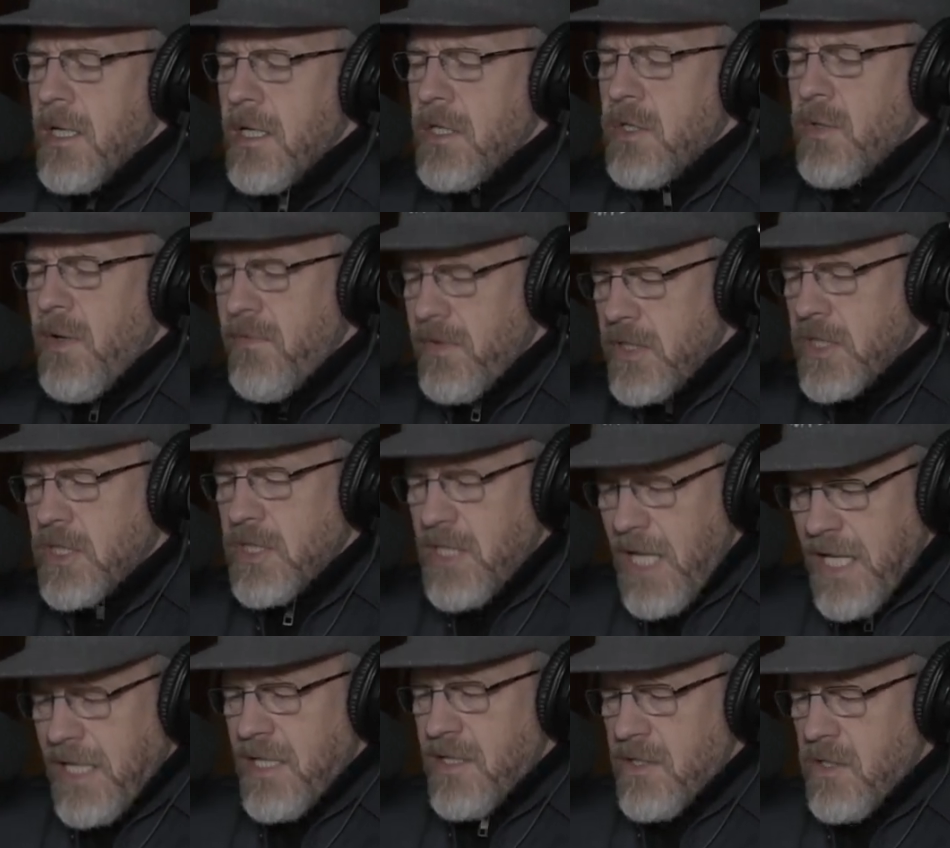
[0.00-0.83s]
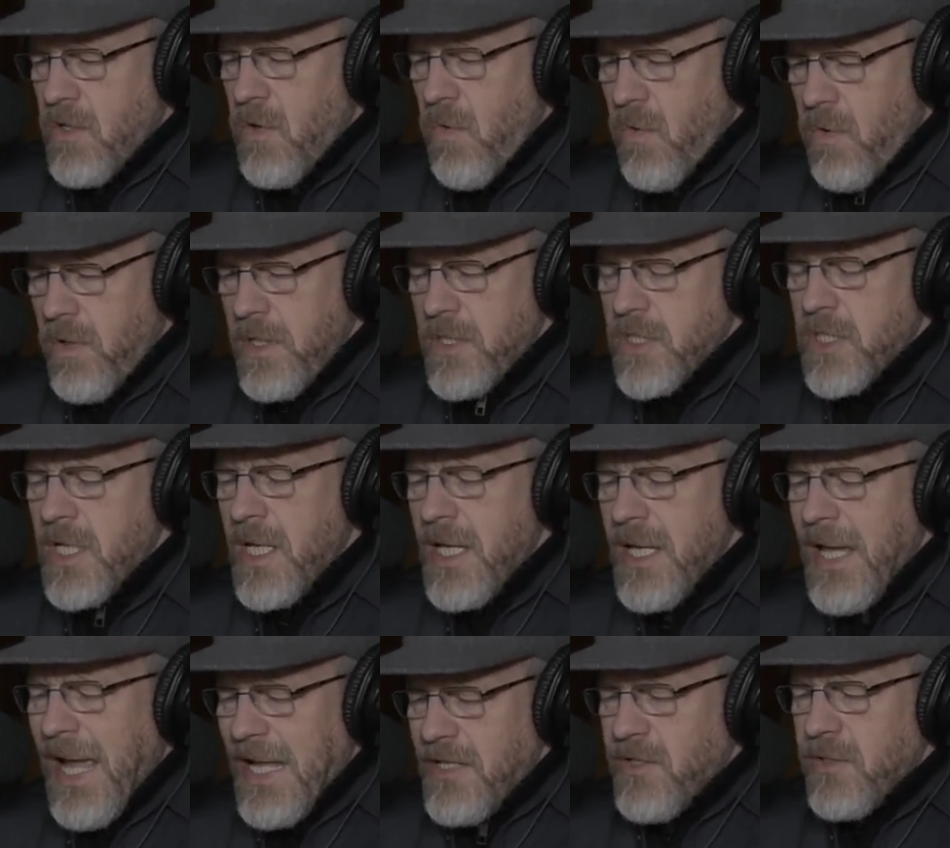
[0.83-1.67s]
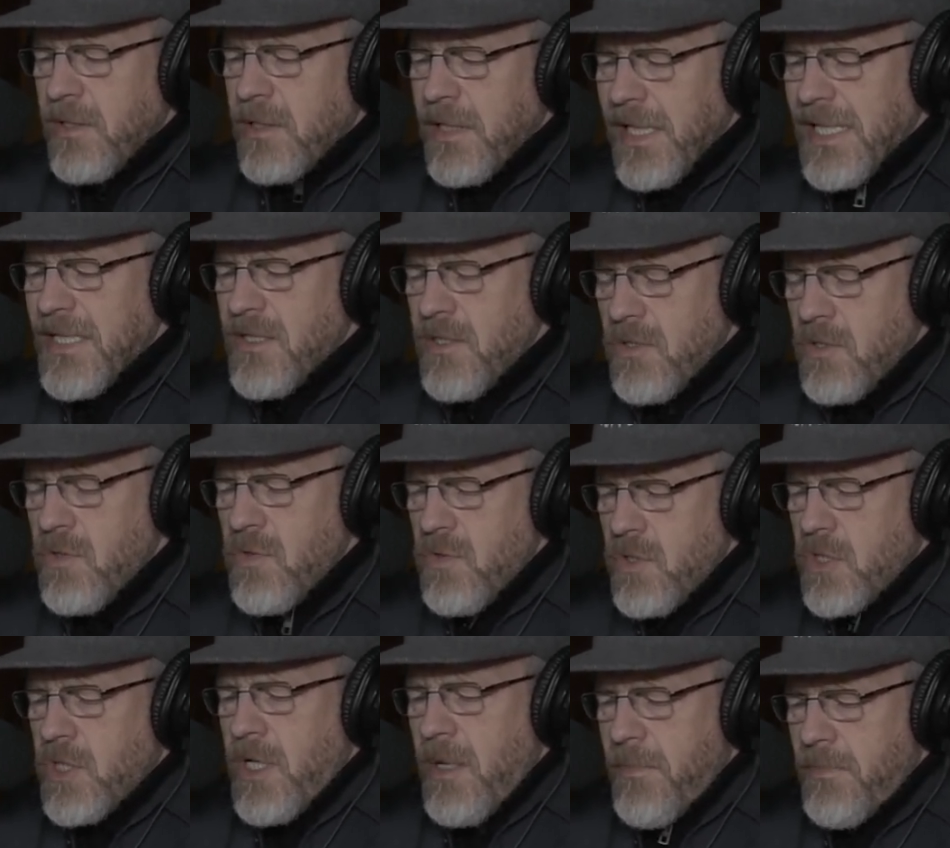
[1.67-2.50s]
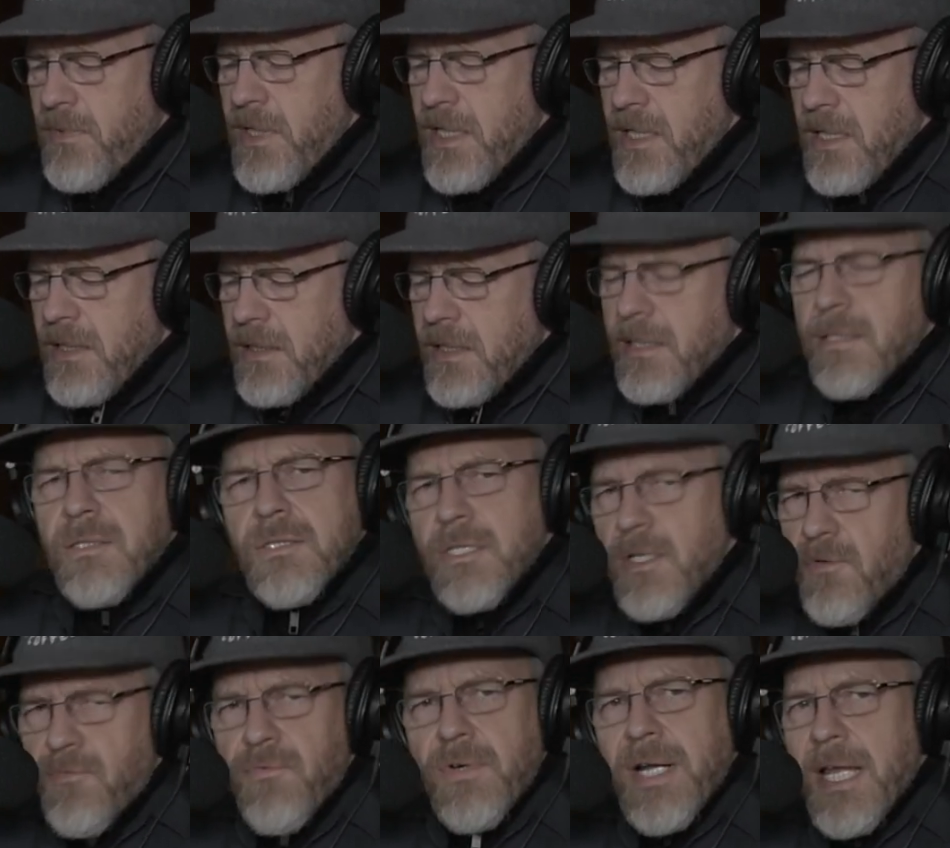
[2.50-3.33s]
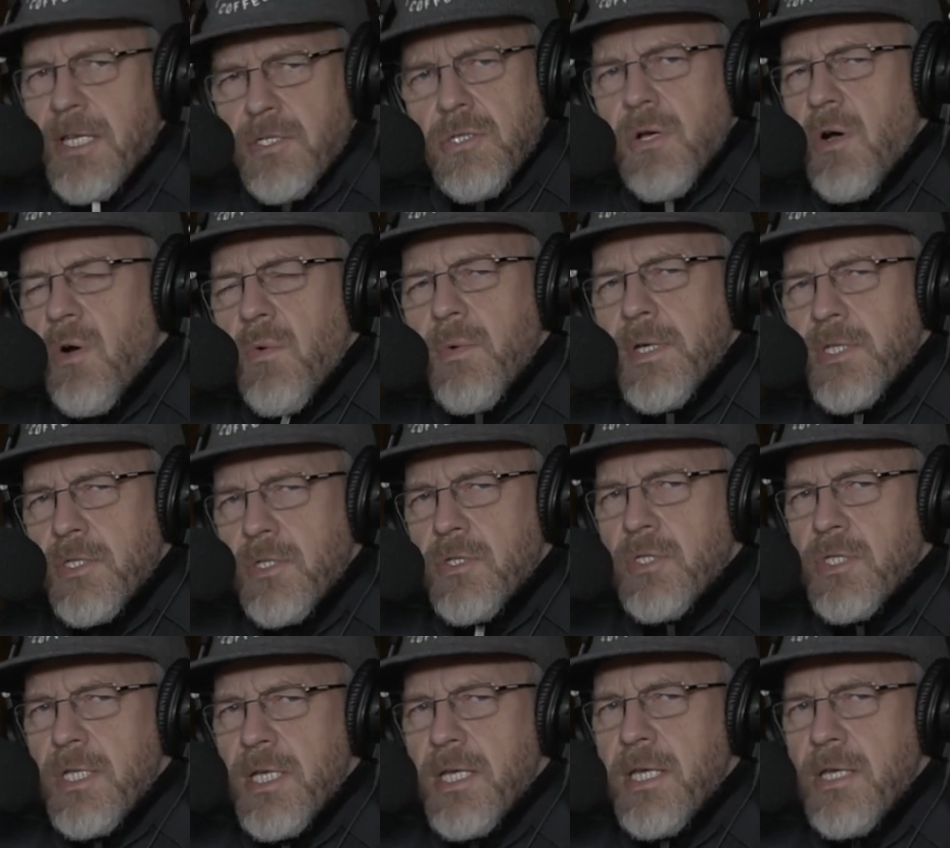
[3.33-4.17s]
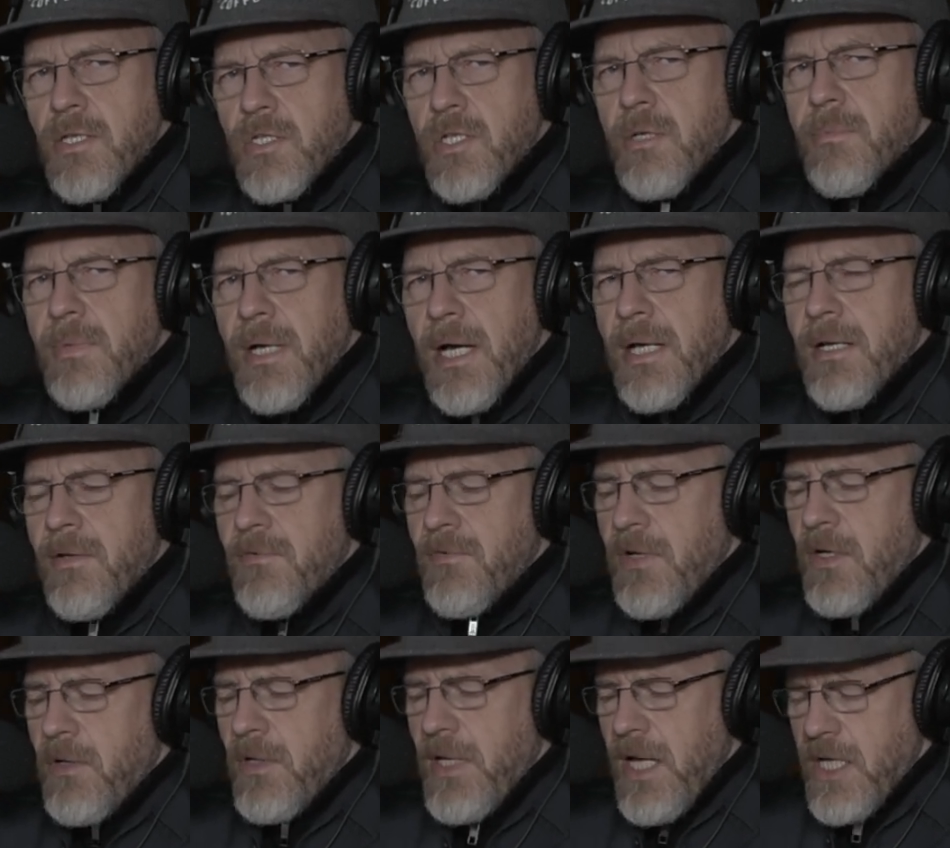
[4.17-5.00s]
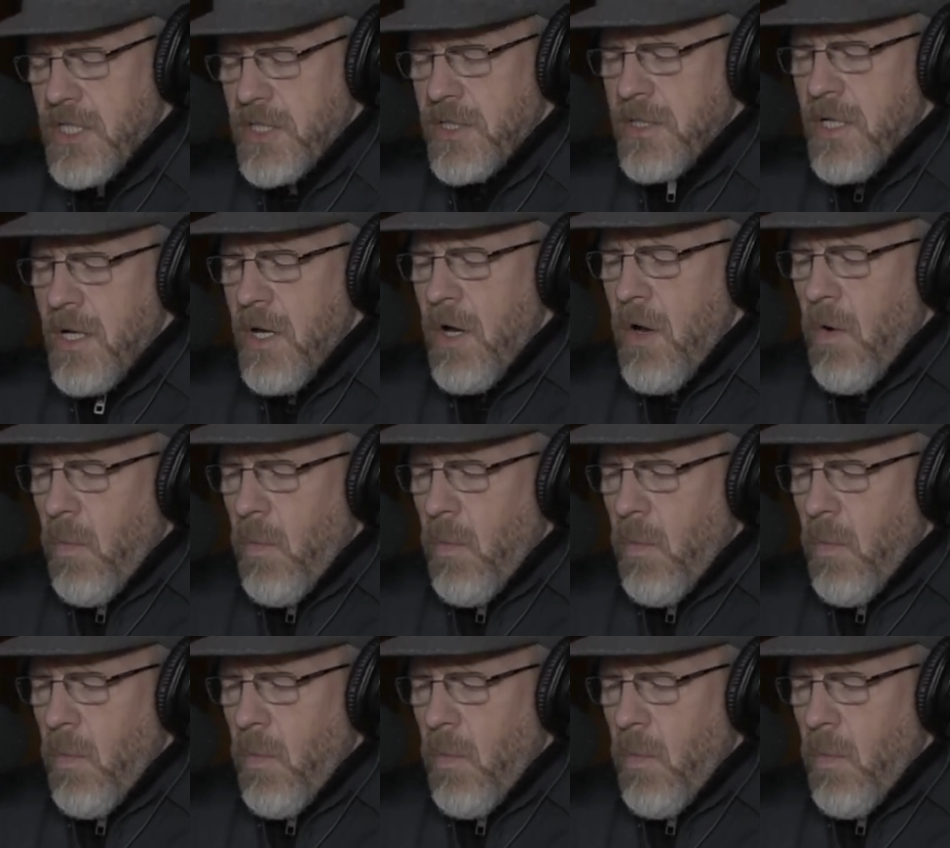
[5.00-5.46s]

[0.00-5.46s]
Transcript: You have a second chorus, and you'd like to do something a little different. As always, you're seeking some kind of variation.